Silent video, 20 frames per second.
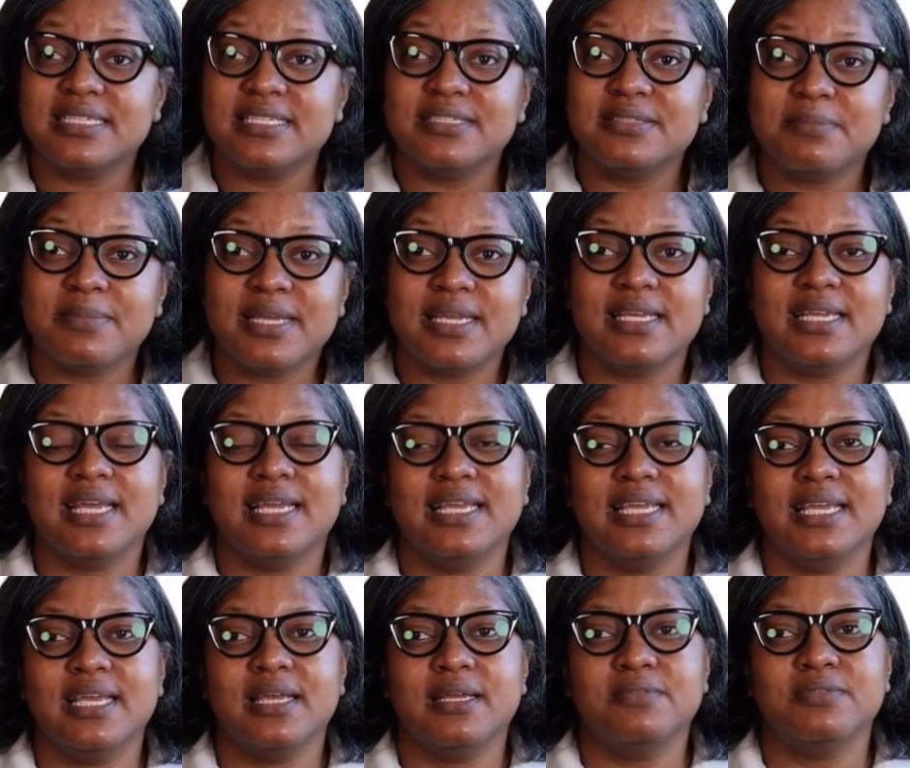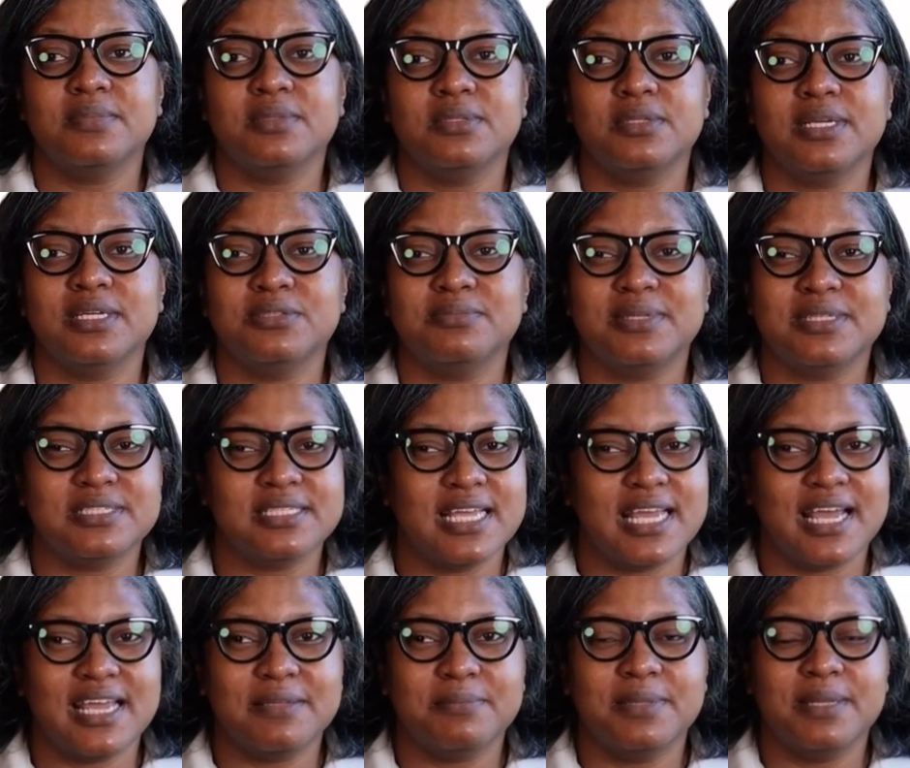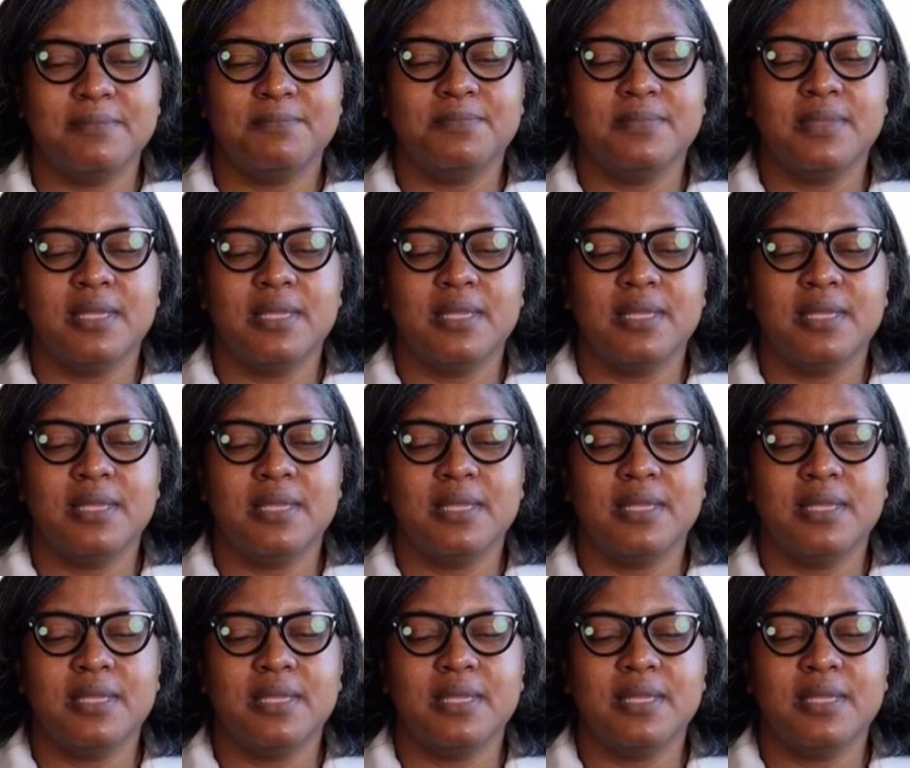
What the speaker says: it's me, Lady Hale from the Creative Space Academy.